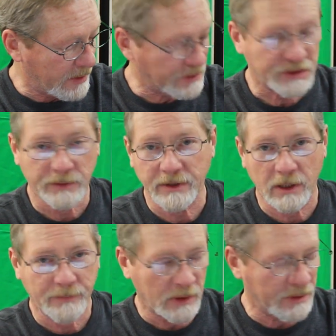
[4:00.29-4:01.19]
should be
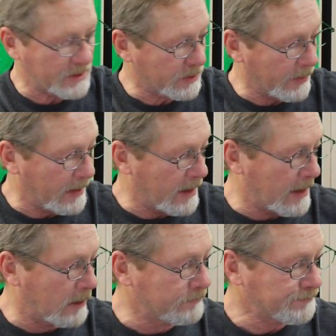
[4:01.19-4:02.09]
up on the screen
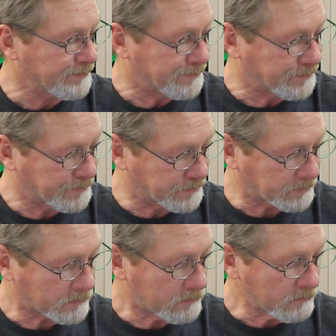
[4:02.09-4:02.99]
now.
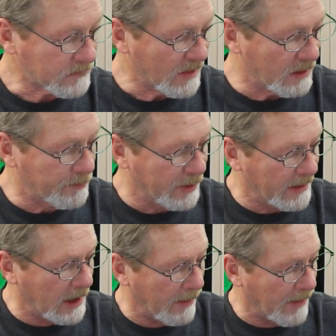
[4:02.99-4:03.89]
But
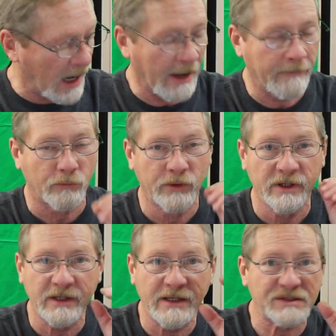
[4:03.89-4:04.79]
I
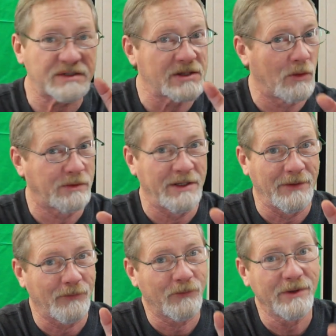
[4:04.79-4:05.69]
really soaked it
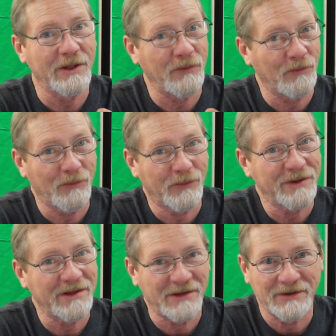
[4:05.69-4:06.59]
really,
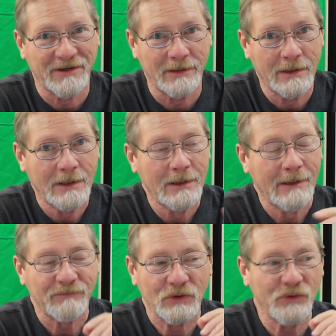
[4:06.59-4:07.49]
really good.
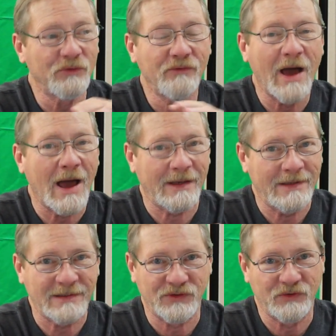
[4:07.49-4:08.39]
You do not
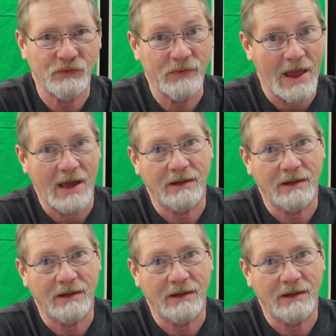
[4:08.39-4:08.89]
need to do that.